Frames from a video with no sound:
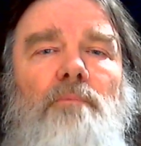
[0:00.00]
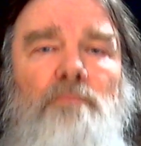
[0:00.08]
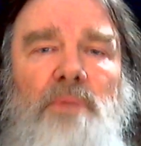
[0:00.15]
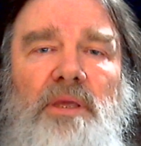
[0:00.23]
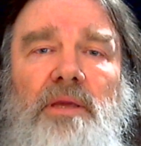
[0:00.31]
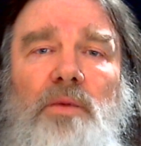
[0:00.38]

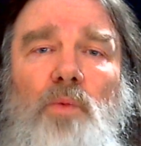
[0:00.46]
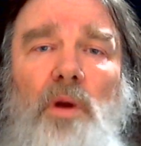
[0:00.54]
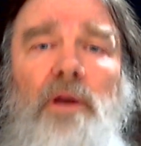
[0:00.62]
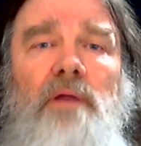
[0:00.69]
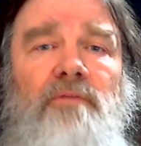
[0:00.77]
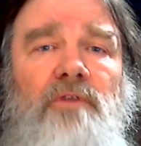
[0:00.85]
Be
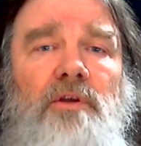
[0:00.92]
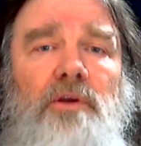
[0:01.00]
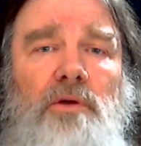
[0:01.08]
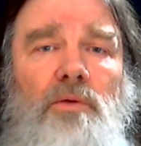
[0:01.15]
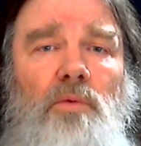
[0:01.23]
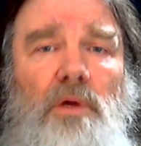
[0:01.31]
one of the
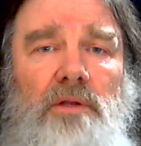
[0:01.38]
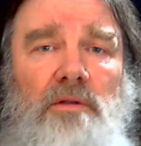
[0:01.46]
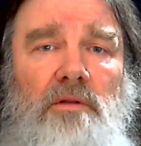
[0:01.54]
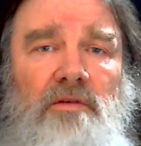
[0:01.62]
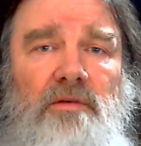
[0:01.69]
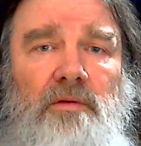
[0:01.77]
good
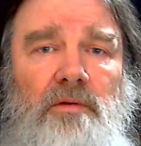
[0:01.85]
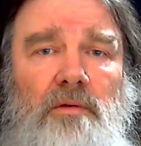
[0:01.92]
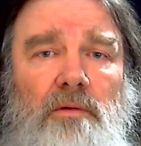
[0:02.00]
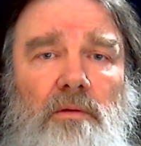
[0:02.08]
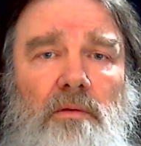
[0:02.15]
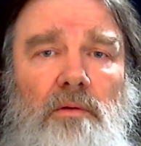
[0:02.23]
ones.
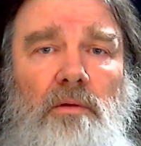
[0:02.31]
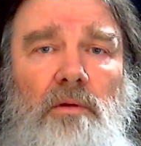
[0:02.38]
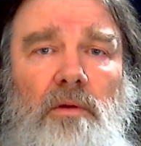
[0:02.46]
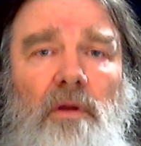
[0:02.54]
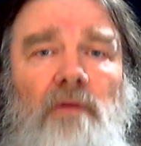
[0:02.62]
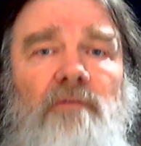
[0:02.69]

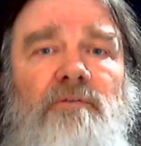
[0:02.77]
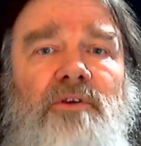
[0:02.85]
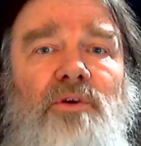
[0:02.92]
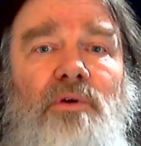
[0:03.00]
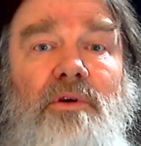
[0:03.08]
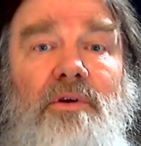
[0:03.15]

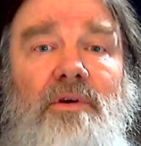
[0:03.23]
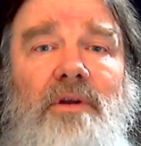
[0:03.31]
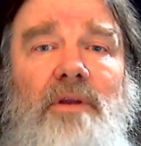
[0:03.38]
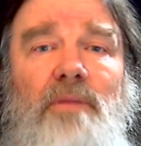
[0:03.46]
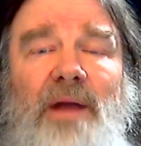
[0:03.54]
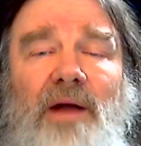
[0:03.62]
Feel
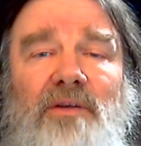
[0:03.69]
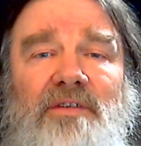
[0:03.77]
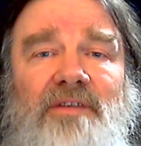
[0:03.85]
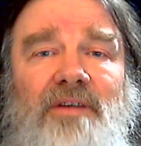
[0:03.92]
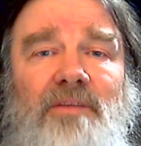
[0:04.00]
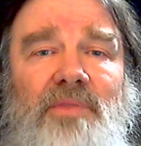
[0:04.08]
good
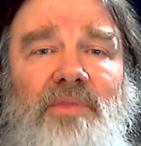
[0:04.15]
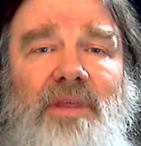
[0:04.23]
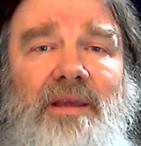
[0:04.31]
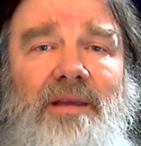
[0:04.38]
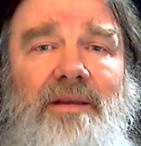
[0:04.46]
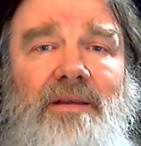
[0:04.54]
about
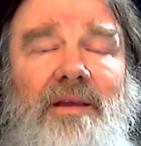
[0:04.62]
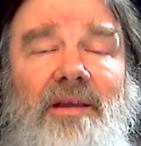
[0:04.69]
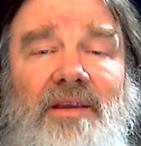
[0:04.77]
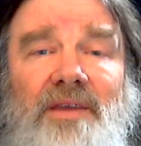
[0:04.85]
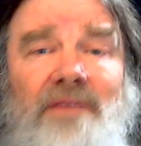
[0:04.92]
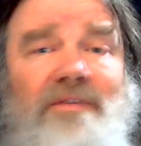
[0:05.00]
something. Give